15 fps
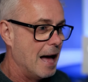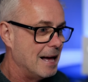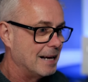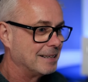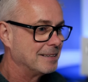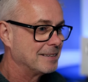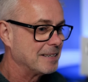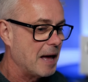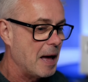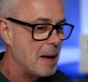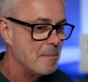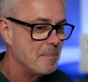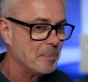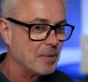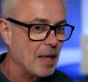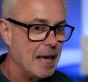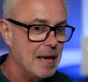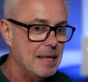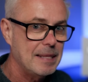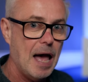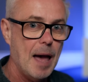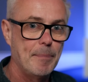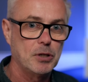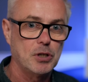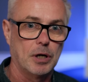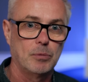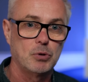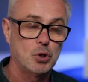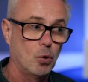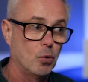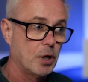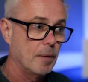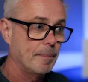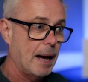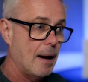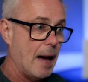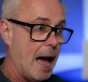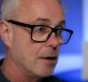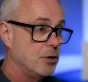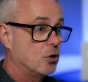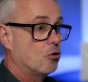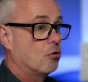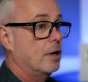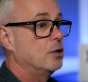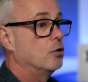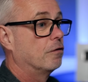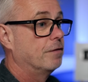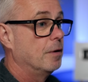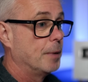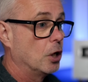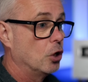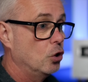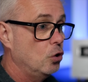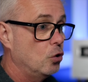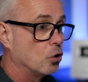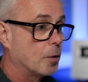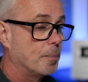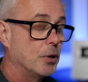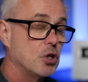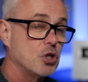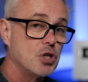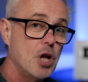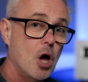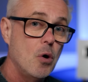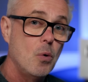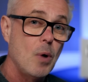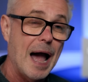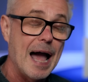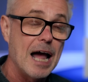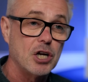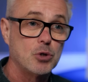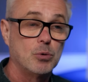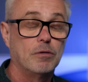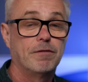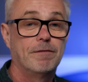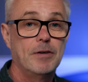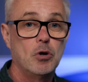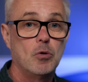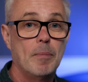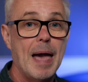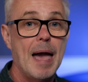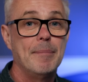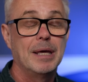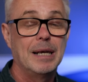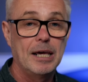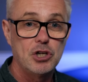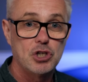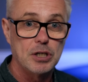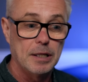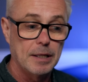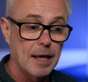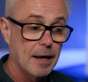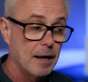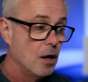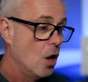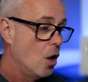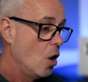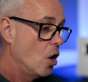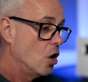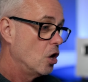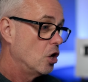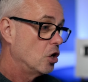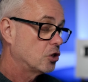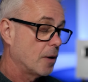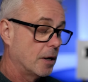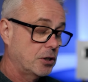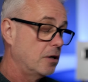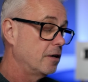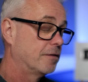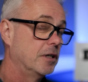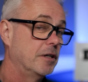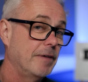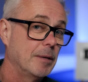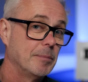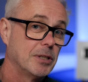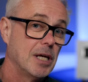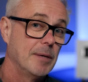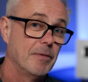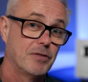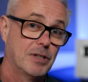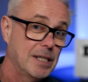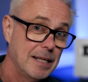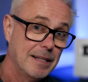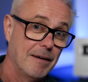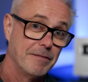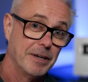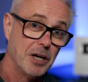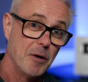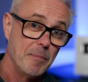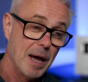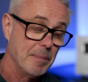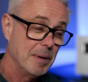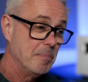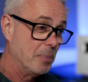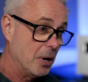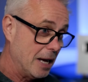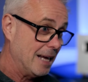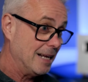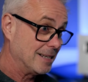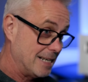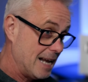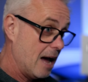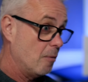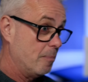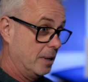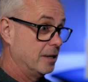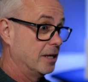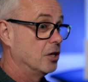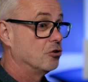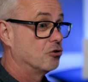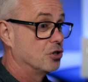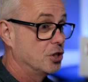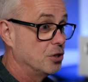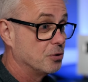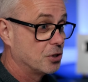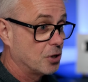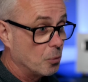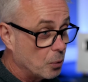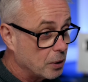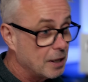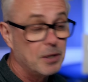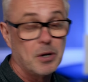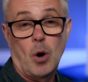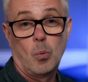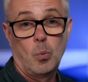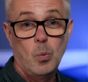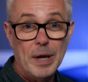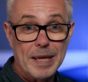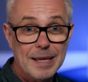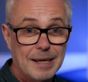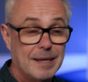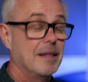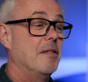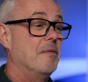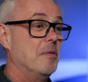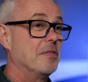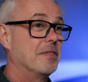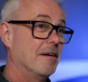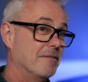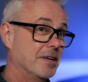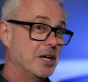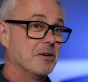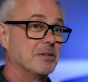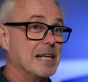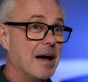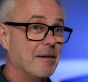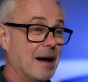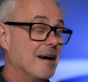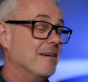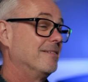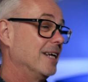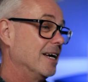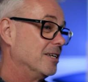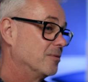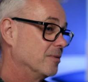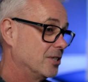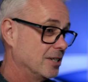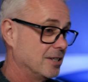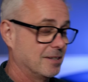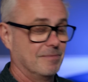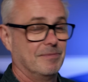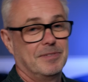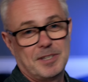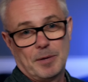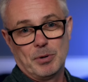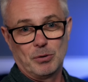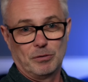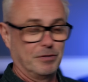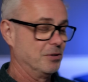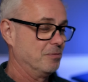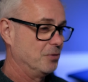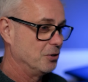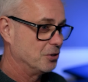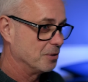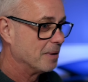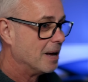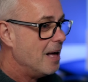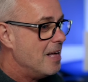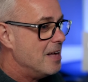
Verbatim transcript: And um, in that episode, I was talking about how you create your filmic look, but there's no actual film emulation in there. So I don't know if the development team have seen that video maybe, but it's now been introduced. So within a week, that video is now out of date, which is typical for YouTube.